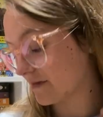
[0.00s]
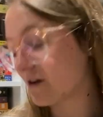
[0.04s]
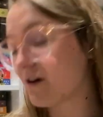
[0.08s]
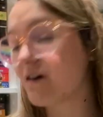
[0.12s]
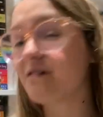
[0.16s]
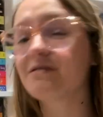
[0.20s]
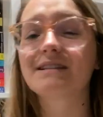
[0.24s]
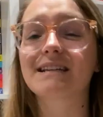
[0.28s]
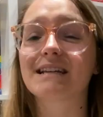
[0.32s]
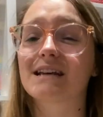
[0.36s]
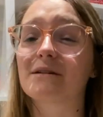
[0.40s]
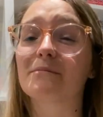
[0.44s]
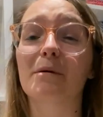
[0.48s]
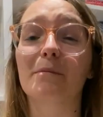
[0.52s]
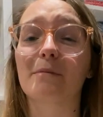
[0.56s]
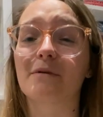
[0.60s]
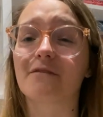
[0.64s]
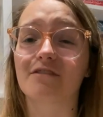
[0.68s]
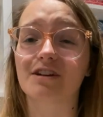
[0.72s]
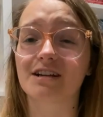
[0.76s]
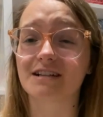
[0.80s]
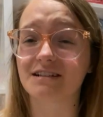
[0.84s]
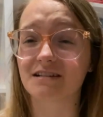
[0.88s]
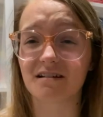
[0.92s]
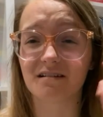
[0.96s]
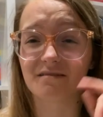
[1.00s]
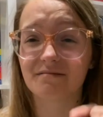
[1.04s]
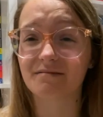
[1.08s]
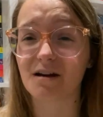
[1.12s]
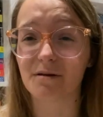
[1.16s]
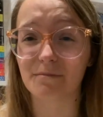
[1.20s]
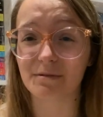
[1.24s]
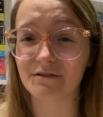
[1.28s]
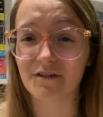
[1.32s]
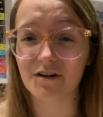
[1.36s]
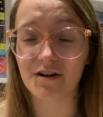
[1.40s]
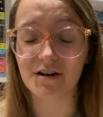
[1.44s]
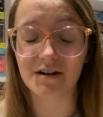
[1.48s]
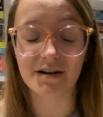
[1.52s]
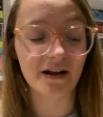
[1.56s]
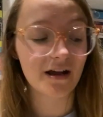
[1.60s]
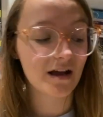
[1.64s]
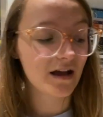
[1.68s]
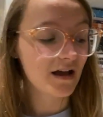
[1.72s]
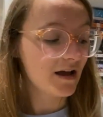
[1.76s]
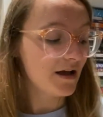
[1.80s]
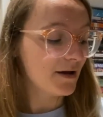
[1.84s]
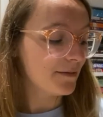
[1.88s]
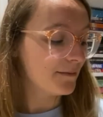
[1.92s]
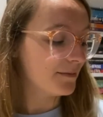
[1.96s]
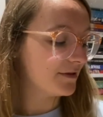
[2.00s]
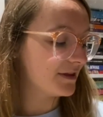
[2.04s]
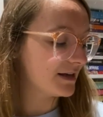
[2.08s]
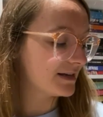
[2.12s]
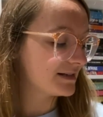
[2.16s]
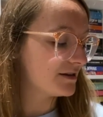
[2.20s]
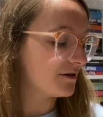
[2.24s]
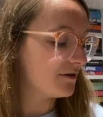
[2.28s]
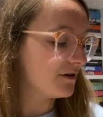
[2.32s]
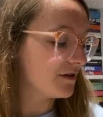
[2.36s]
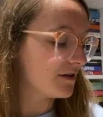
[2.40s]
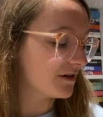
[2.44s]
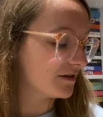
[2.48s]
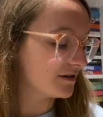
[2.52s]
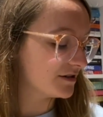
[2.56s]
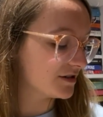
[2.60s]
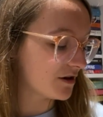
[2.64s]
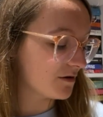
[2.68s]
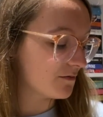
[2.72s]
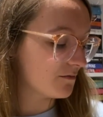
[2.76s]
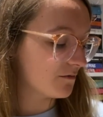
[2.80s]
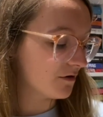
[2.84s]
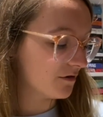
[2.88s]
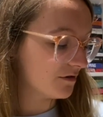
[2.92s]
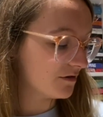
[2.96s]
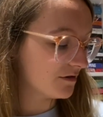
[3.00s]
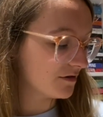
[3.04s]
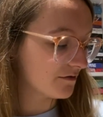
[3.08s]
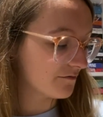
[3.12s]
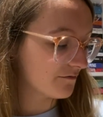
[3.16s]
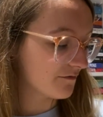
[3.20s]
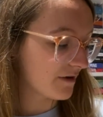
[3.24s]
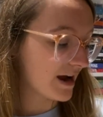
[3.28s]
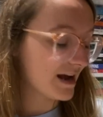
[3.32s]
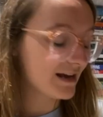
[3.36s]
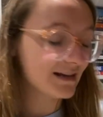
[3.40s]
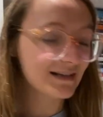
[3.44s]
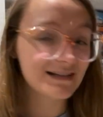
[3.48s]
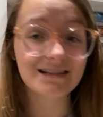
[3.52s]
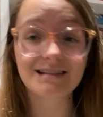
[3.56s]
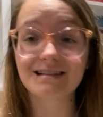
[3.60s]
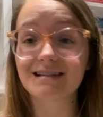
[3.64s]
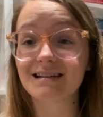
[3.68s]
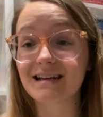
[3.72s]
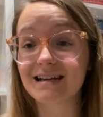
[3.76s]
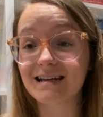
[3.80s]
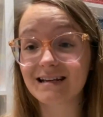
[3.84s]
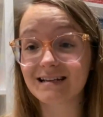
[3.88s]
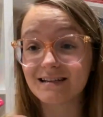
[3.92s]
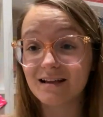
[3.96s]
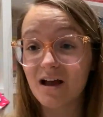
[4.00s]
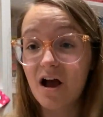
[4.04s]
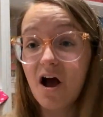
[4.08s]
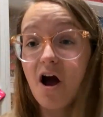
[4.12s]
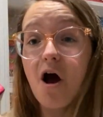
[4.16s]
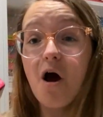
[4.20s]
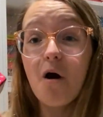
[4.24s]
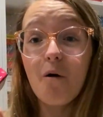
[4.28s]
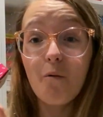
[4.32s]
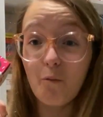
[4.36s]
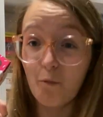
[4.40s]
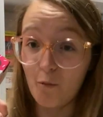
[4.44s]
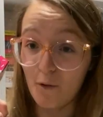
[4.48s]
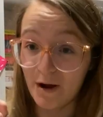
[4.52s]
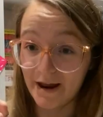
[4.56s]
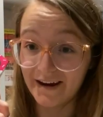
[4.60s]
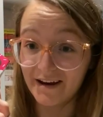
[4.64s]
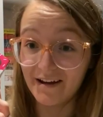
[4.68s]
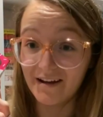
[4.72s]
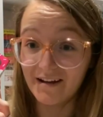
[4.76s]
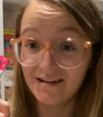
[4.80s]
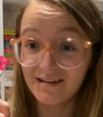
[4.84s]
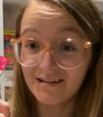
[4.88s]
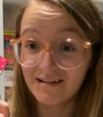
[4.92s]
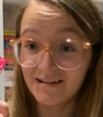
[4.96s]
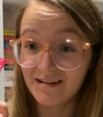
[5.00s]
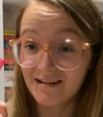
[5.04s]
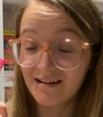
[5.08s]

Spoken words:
I'll stick them in my freezer, they'll be fine. But that's the only thing I don't want. The rest is a winner.